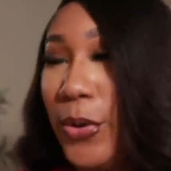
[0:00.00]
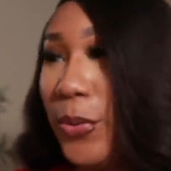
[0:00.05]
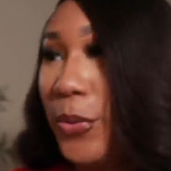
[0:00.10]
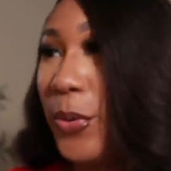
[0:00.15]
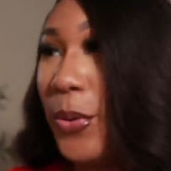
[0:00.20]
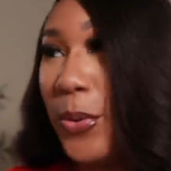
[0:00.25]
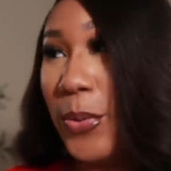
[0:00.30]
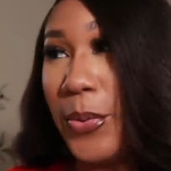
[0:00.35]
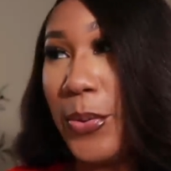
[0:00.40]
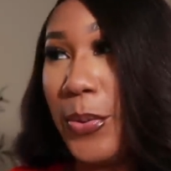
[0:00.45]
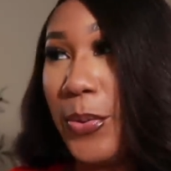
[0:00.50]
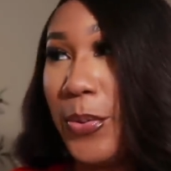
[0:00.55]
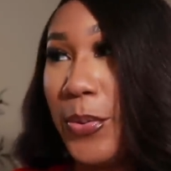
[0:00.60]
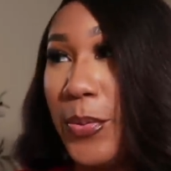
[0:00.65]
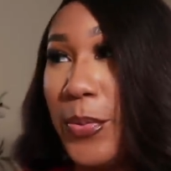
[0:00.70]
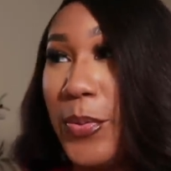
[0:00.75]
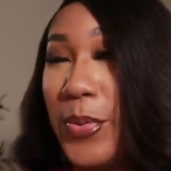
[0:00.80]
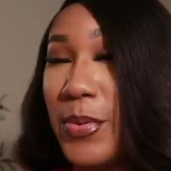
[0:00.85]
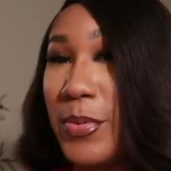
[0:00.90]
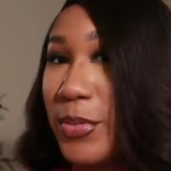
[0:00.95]
whoo,
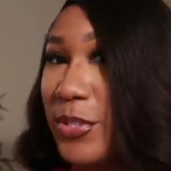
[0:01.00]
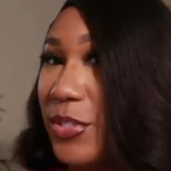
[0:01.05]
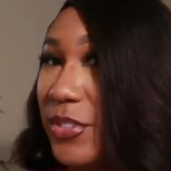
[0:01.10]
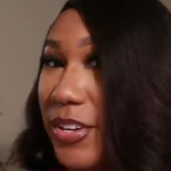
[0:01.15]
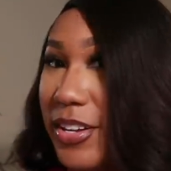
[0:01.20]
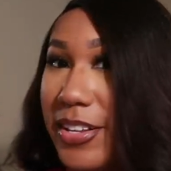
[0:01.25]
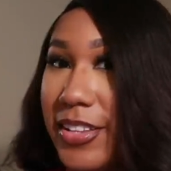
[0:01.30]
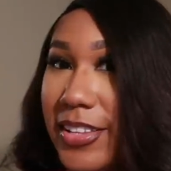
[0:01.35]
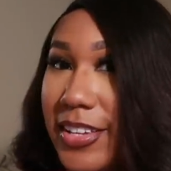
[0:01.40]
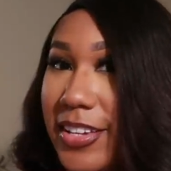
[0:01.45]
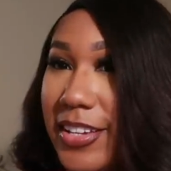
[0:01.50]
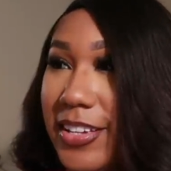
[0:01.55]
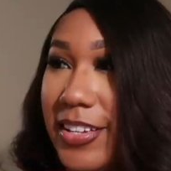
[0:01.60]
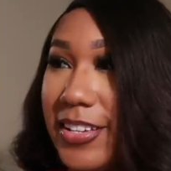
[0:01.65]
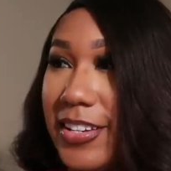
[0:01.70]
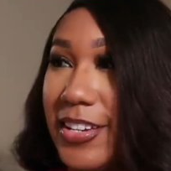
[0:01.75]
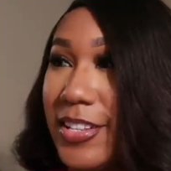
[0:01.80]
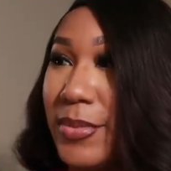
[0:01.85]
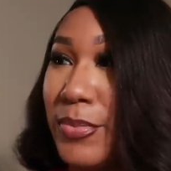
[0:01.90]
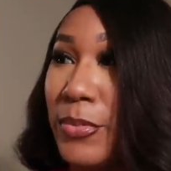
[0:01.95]
we were struggling
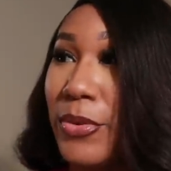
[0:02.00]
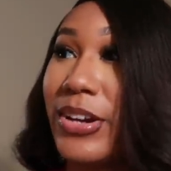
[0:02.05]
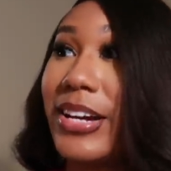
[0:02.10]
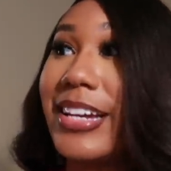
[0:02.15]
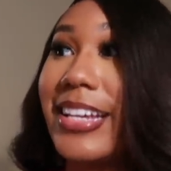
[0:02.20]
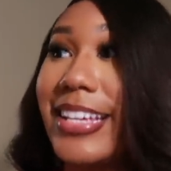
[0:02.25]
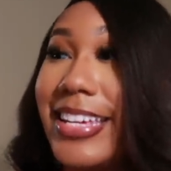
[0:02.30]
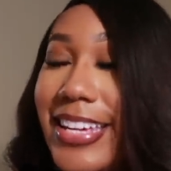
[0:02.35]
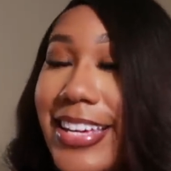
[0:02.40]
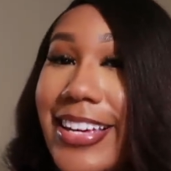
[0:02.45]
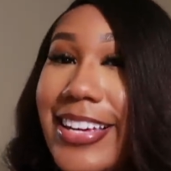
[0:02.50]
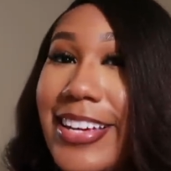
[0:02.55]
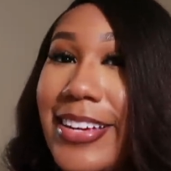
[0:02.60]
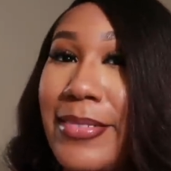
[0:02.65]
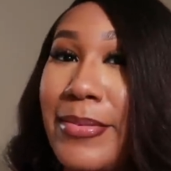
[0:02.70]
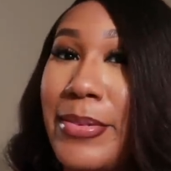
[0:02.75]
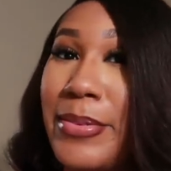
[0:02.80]
this morning to get up.